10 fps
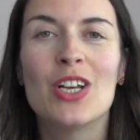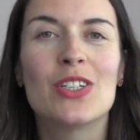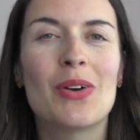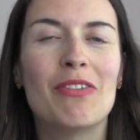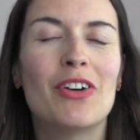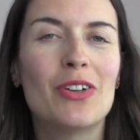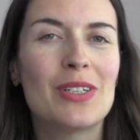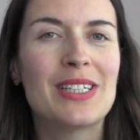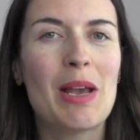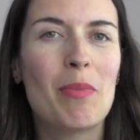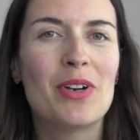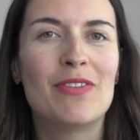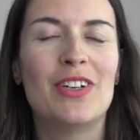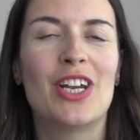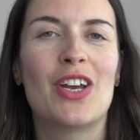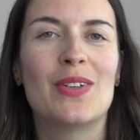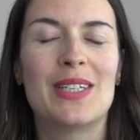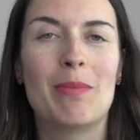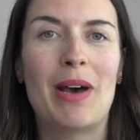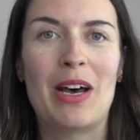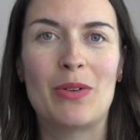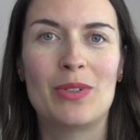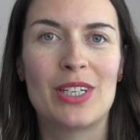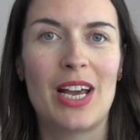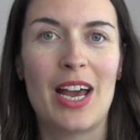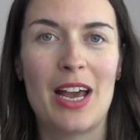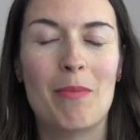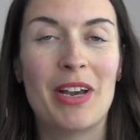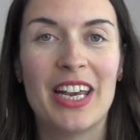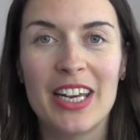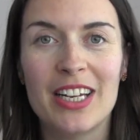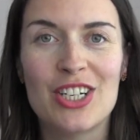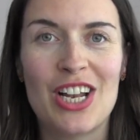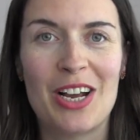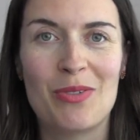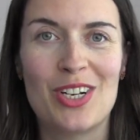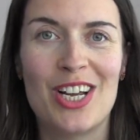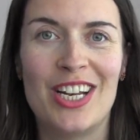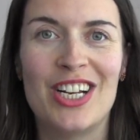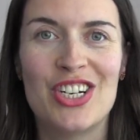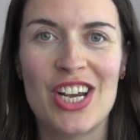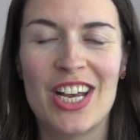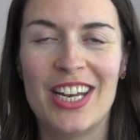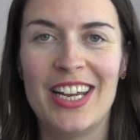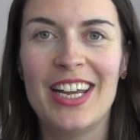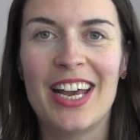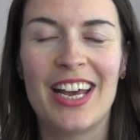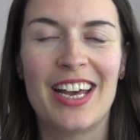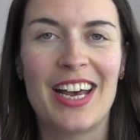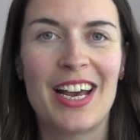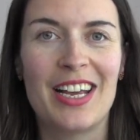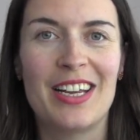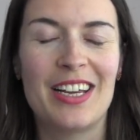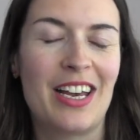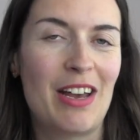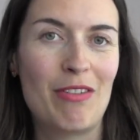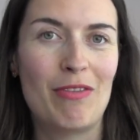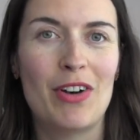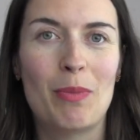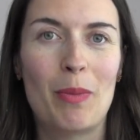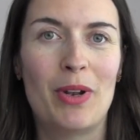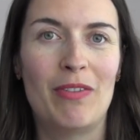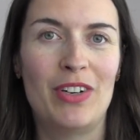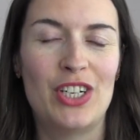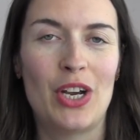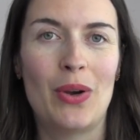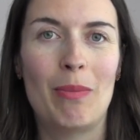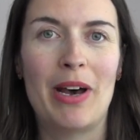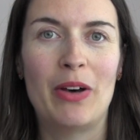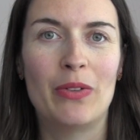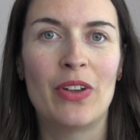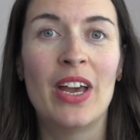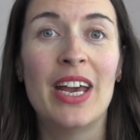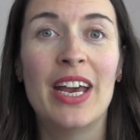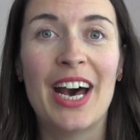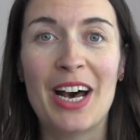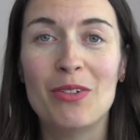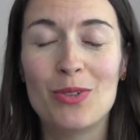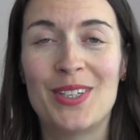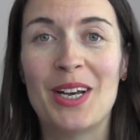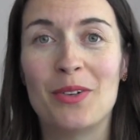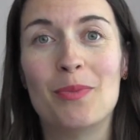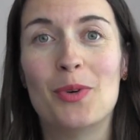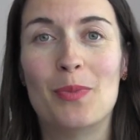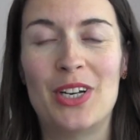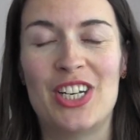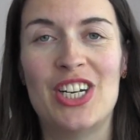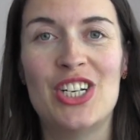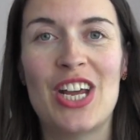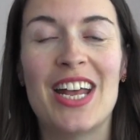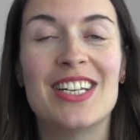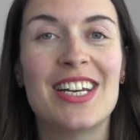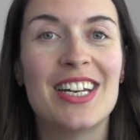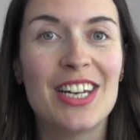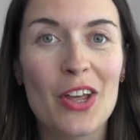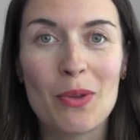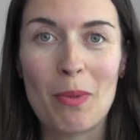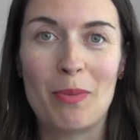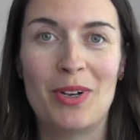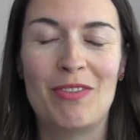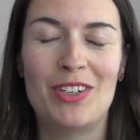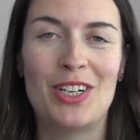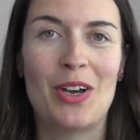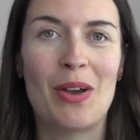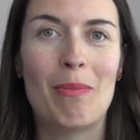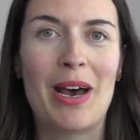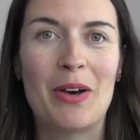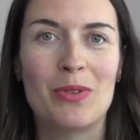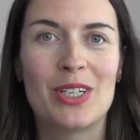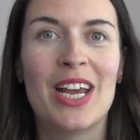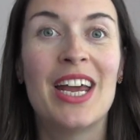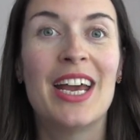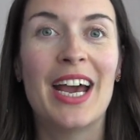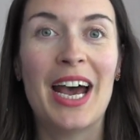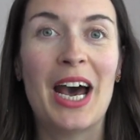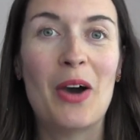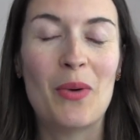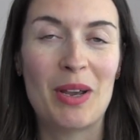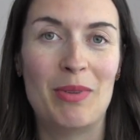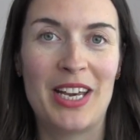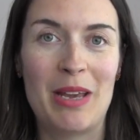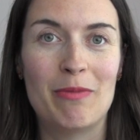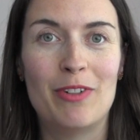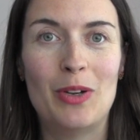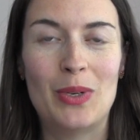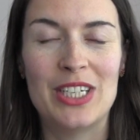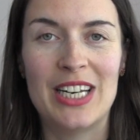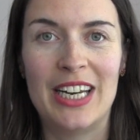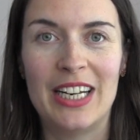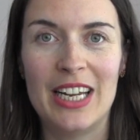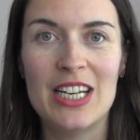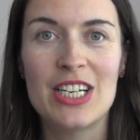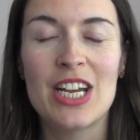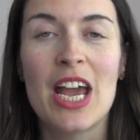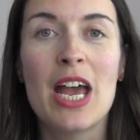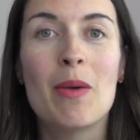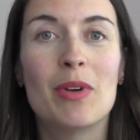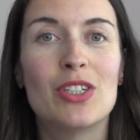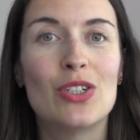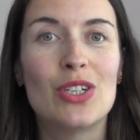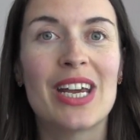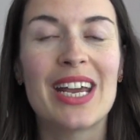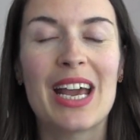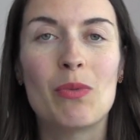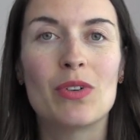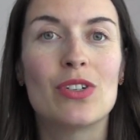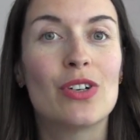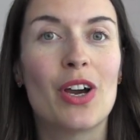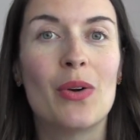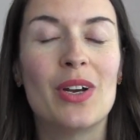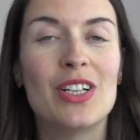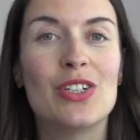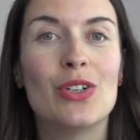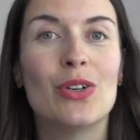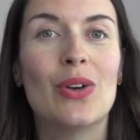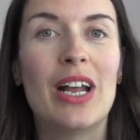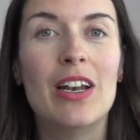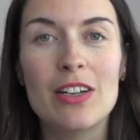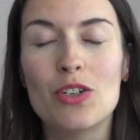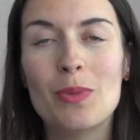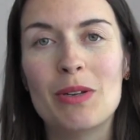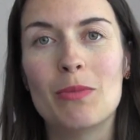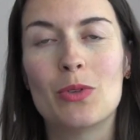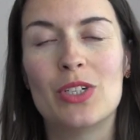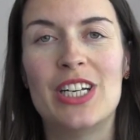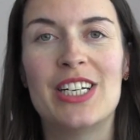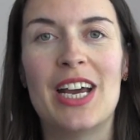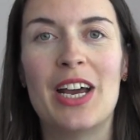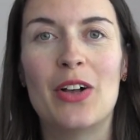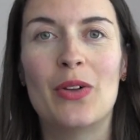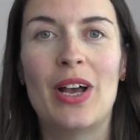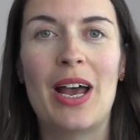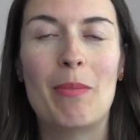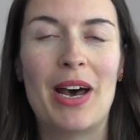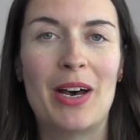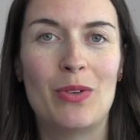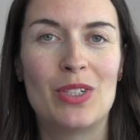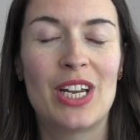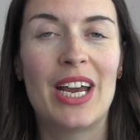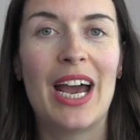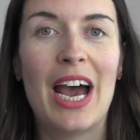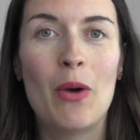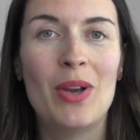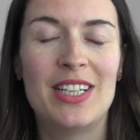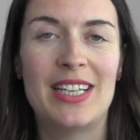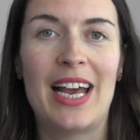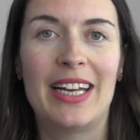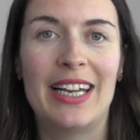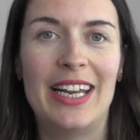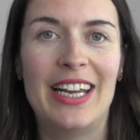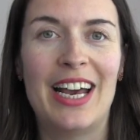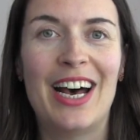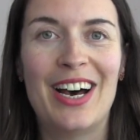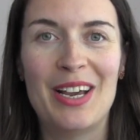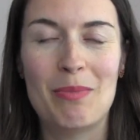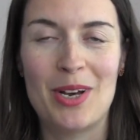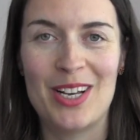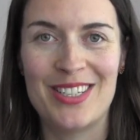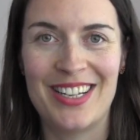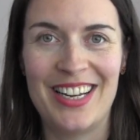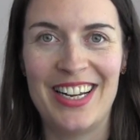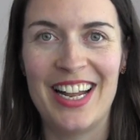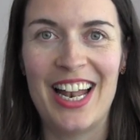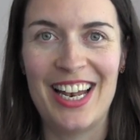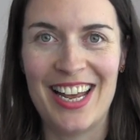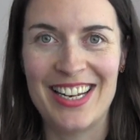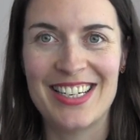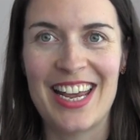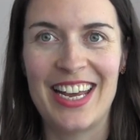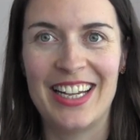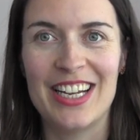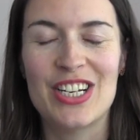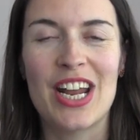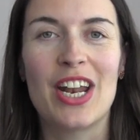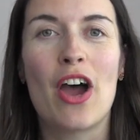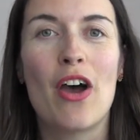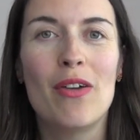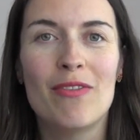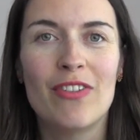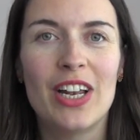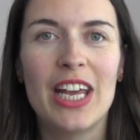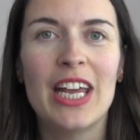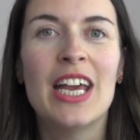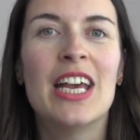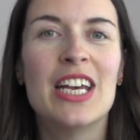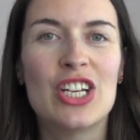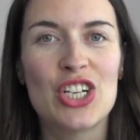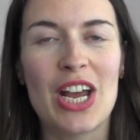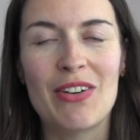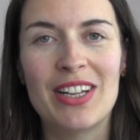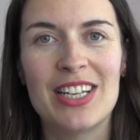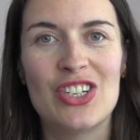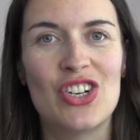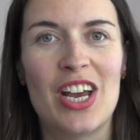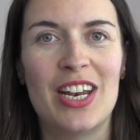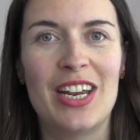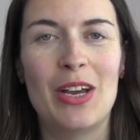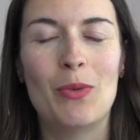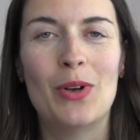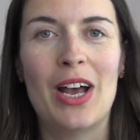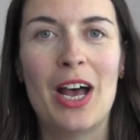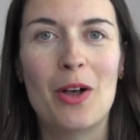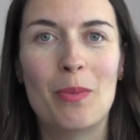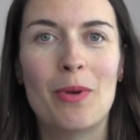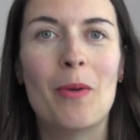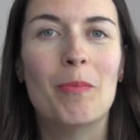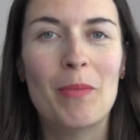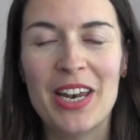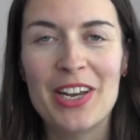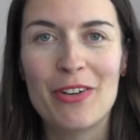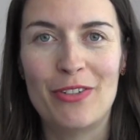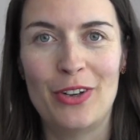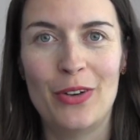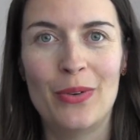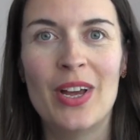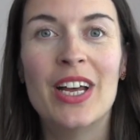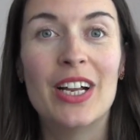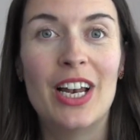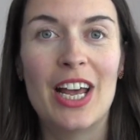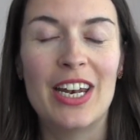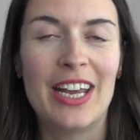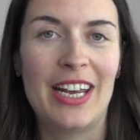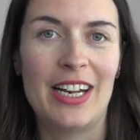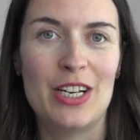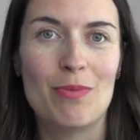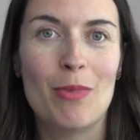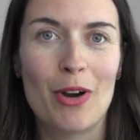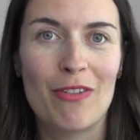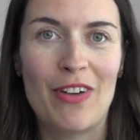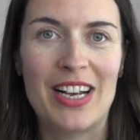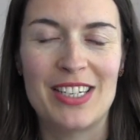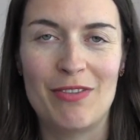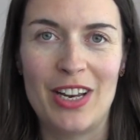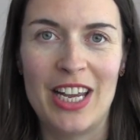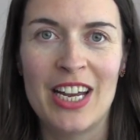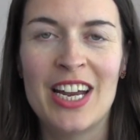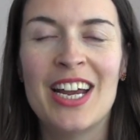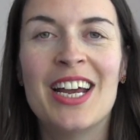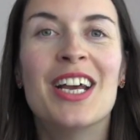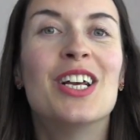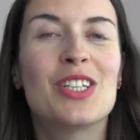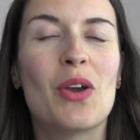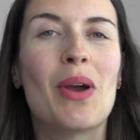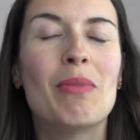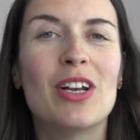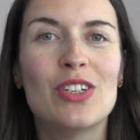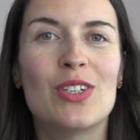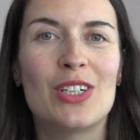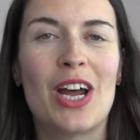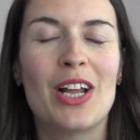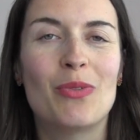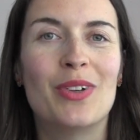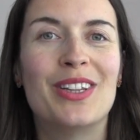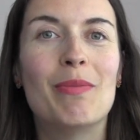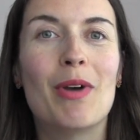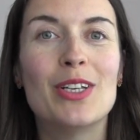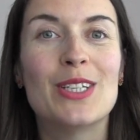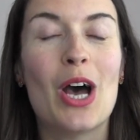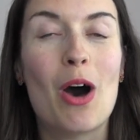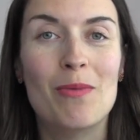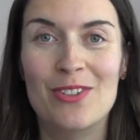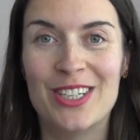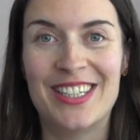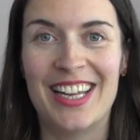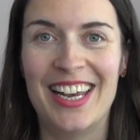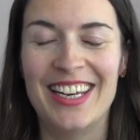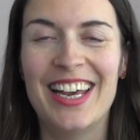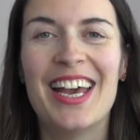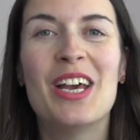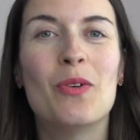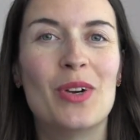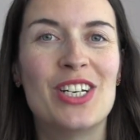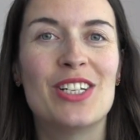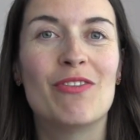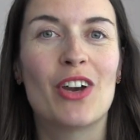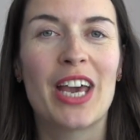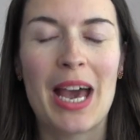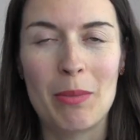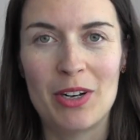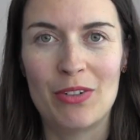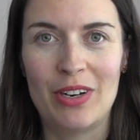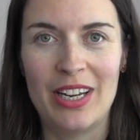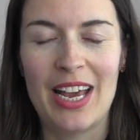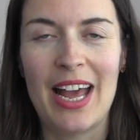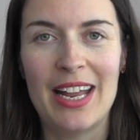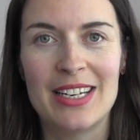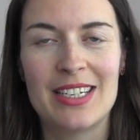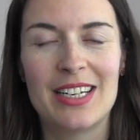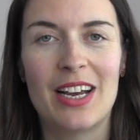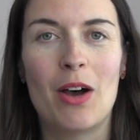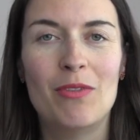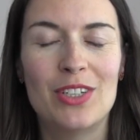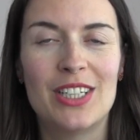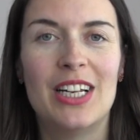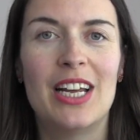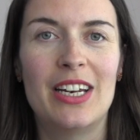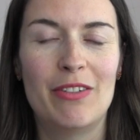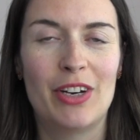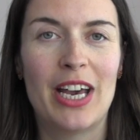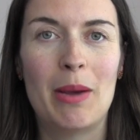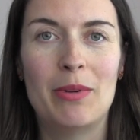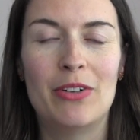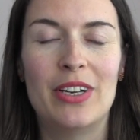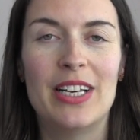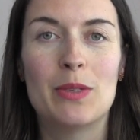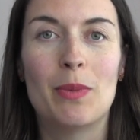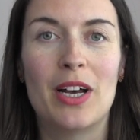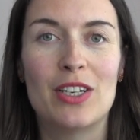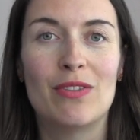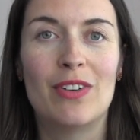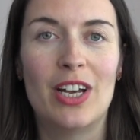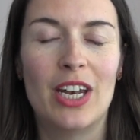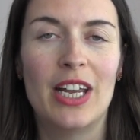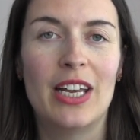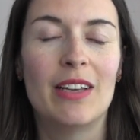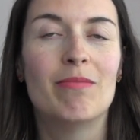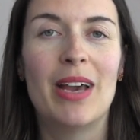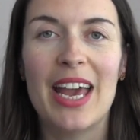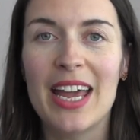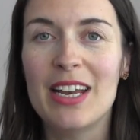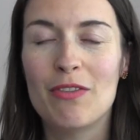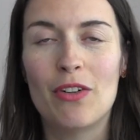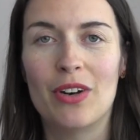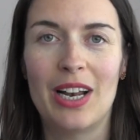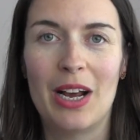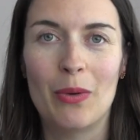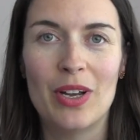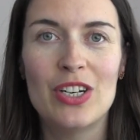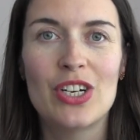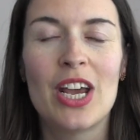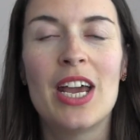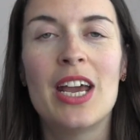So I've got separate videos about my English language learning journey. I have a very popular video about how to sound more British and another popular video about how I became fluent in English. But today I want to go into a little bit more detail about how exactly I personally learned English, and hopefully sharing this journey will help many of you learn English more effectively. So I'm going to start with the most obvious thing, which is vocabulary. And obviously learning vocabulary is part of learning any foreign language.